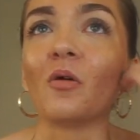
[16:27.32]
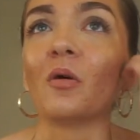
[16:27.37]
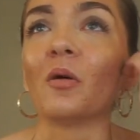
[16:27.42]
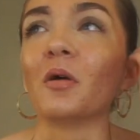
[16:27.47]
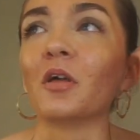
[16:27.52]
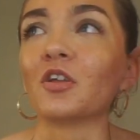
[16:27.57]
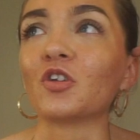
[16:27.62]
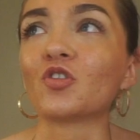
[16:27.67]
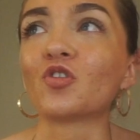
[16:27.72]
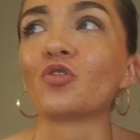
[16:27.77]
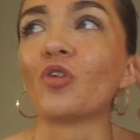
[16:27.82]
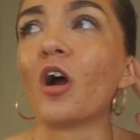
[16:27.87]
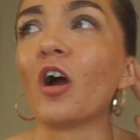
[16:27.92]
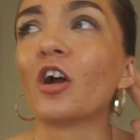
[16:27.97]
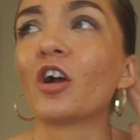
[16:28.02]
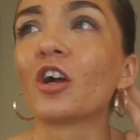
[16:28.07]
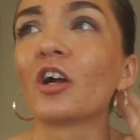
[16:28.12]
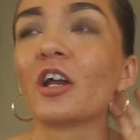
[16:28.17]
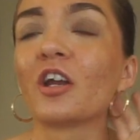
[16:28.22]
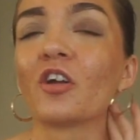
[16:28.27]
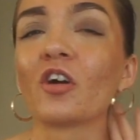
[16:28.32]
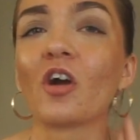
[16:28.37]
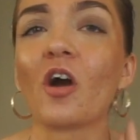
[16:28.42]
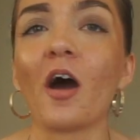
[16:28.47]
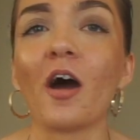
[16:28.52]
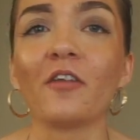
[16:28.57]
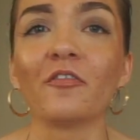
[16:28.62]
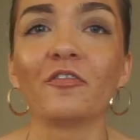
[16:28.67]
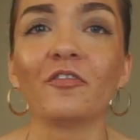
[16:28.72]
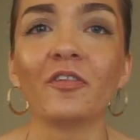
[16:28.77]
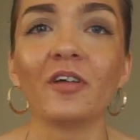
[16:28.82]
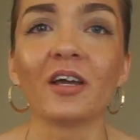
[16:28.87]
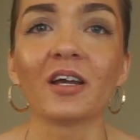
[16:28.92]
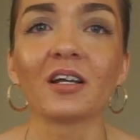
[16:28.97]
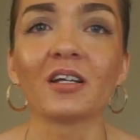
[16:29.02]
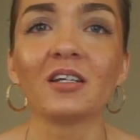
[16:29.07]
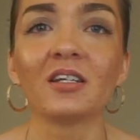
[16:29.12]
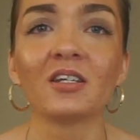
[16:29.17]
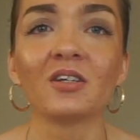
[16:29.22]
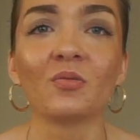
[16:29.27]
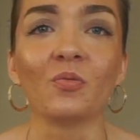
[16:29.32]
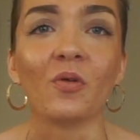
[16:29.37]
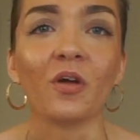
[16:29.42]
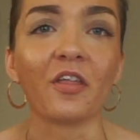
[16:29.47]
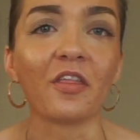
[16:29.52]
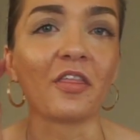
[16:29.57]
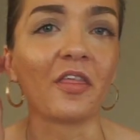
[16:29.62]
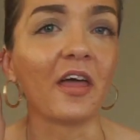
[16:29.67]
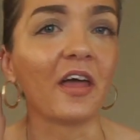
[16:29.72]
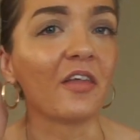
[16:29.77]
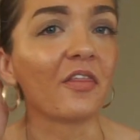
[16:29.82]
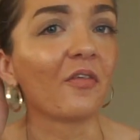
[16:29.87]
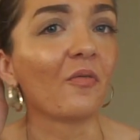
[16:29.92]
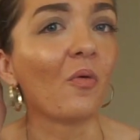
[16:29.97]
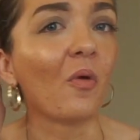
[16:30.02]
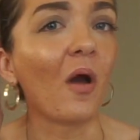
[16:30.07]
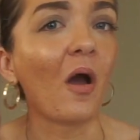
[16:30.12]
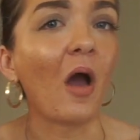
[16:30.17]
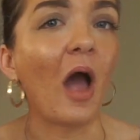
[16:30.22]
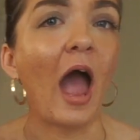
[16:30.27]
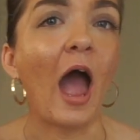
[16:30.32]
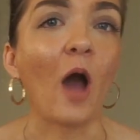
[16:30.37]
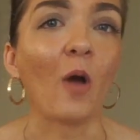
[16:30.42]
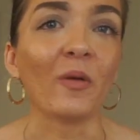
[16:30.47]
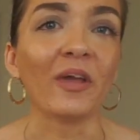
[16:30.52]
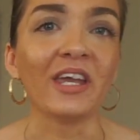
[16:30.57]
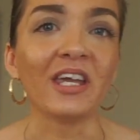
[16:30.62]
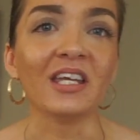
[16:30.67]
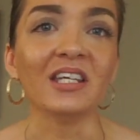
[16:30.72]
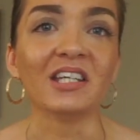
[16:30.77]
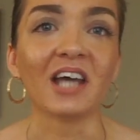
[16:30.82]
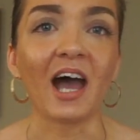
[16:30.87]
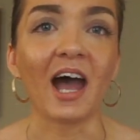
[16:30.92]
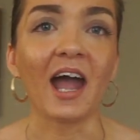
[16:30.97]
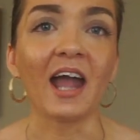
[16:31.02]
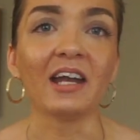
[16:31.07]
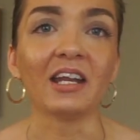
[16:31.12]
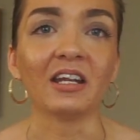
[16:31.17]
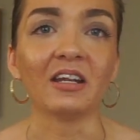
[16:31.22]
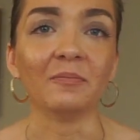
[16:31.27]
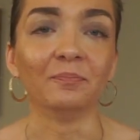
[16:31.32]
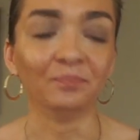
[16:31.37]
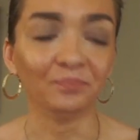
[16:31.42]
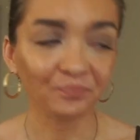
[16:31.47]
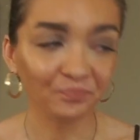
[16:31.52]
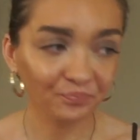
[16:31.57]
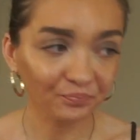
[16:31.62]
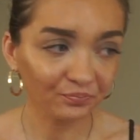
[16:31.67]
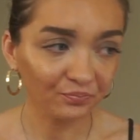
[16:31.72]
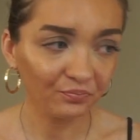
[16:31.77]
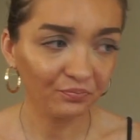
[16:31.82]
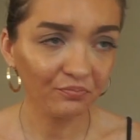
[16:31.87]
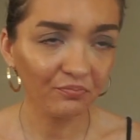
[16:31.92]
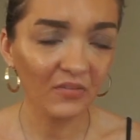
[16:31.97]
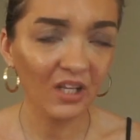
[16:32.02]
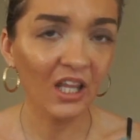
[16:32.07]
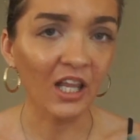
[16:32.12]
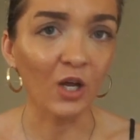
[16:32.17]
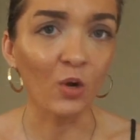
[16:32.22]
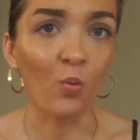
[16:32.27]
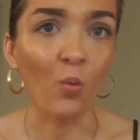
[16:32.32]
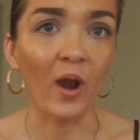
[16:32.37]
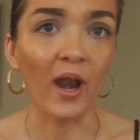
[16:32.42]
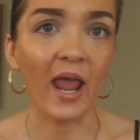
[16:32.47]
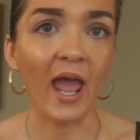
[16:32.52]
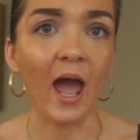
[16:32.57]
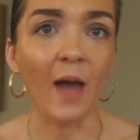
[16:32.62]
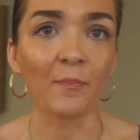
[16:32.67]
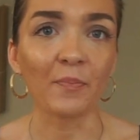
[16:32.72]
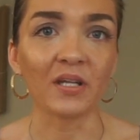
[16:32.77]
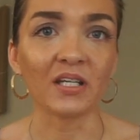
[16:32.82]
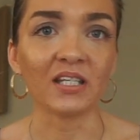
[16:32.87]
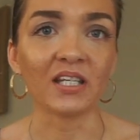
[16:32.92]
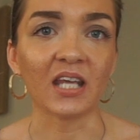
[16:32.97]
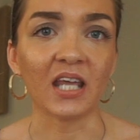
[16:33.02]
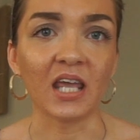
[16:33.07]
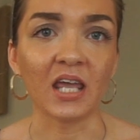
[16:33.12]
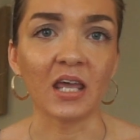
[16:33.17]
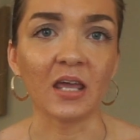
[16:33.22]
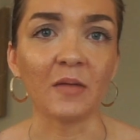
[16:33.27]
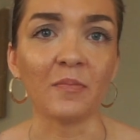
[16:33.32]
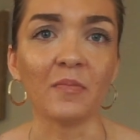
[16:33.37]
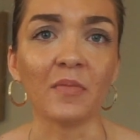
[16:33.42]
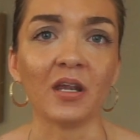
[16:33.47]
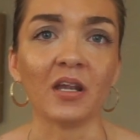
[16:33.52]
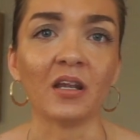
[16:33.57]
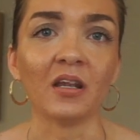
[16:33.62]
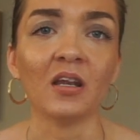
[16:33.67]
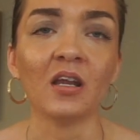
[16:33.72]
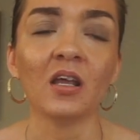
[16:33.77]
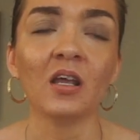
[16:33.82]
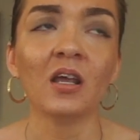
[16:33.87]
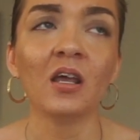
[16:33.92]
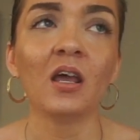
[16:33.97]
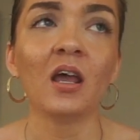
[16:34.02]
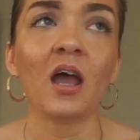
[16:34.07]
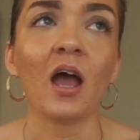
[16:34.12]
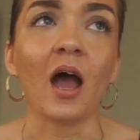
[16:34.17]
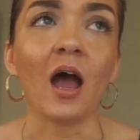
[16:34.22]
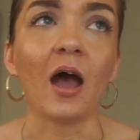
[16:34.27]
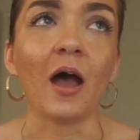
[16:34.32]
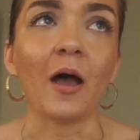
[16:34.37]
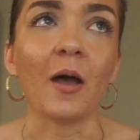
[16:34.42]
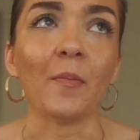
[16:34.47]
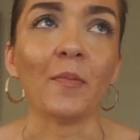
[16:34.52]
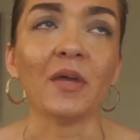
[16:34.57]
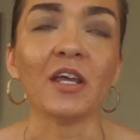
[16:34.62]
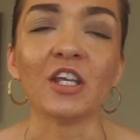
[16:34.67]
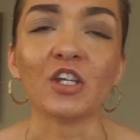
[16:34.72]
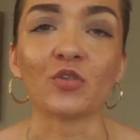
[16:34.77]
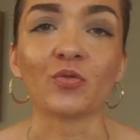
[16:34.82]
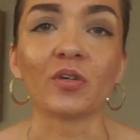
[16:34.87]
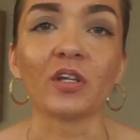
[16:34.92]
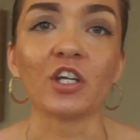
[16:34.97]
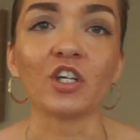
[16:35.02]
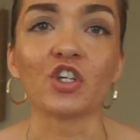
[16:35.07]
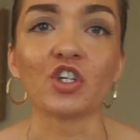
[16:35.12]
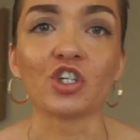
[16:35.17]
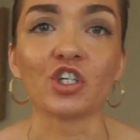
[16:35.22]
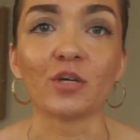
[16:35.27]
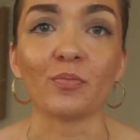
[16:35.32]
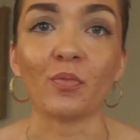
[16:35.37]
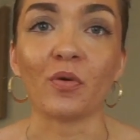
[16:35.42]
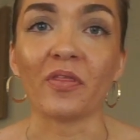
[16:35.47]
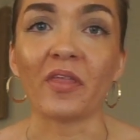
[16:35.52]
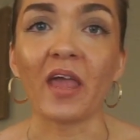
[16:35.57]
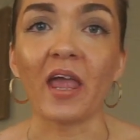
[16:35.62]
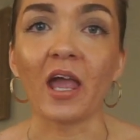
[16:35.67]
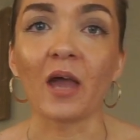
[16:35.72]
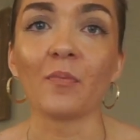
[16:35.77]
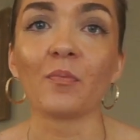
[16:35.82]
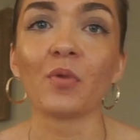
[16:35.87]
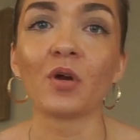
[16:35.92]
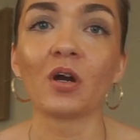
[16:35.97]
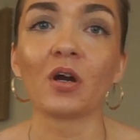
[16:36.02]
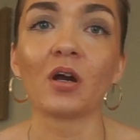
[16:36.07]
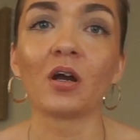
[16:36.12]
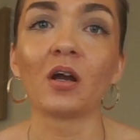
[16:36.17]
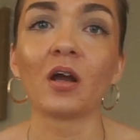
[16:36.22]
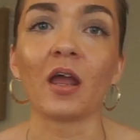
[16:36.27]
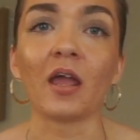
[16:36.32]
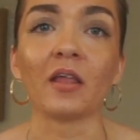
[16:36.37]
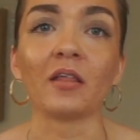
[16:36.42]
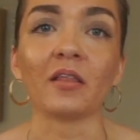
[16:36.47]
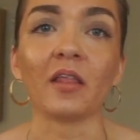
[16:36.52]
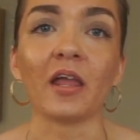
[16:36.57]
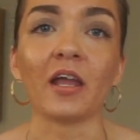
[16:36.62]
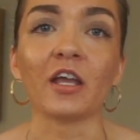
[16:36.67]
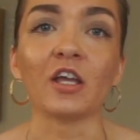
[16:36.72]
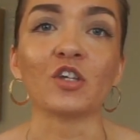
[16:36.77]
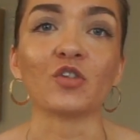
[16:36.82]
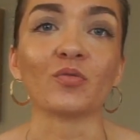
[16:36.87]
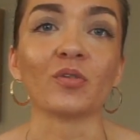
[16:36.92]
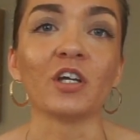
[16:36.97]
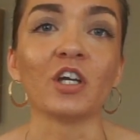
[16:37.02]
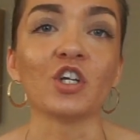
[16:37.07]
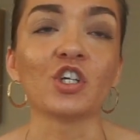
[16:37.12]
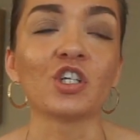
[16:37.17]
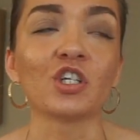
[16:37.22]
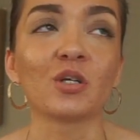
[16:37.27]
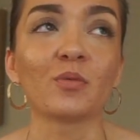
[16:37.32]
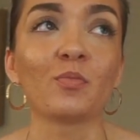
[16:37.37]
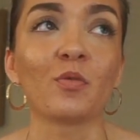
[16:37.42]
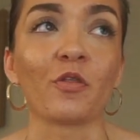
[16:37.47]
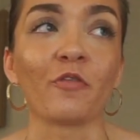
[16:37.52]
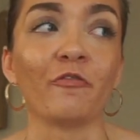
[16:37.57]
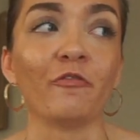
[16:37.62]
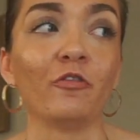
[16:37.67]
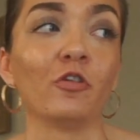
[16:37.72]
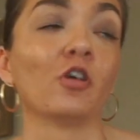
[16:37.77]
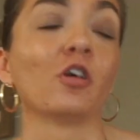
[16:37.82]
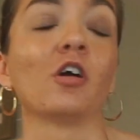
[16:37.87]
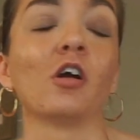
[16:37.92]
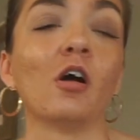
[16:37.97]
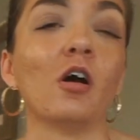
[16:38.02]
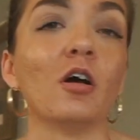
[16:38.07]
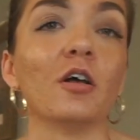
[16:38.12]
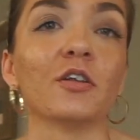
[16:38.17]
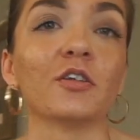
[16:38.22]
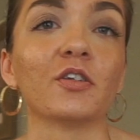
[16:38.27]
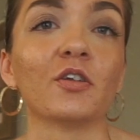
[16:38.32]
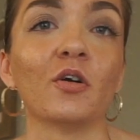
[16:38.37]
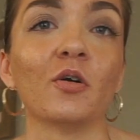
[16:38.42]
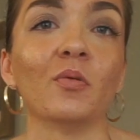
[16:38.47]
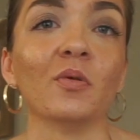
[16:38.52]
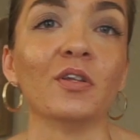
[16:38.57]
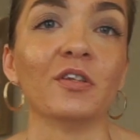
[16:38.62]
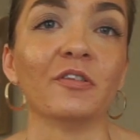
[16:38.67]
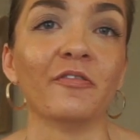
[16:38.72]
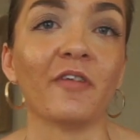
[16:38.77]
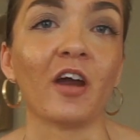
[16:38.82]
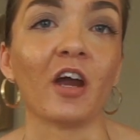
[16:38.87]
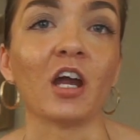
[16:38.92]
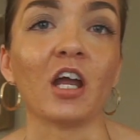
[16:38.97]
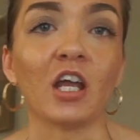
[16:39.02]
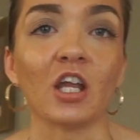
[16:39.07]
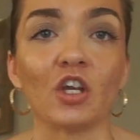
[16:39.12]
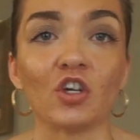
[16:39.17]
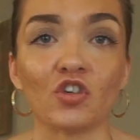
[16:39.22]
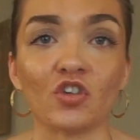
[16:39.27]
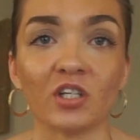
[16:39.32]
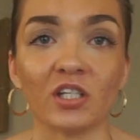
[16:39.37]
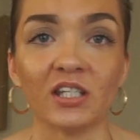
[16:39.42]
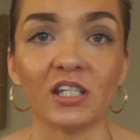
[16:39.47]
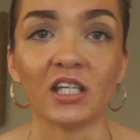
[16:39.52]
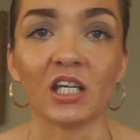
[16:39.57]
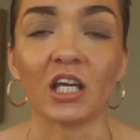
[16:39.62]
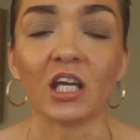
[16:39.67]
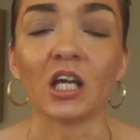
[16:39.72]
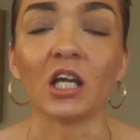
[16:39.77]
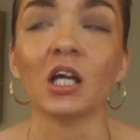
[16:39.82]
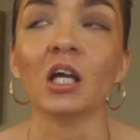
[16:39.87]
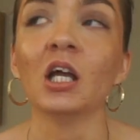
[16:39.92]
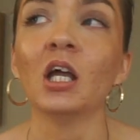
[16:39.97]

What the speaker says: a stronger inner conflict with like how he died and like what happened to him, and his relationship with Amber and like his relationship with Fleur also is very interesting.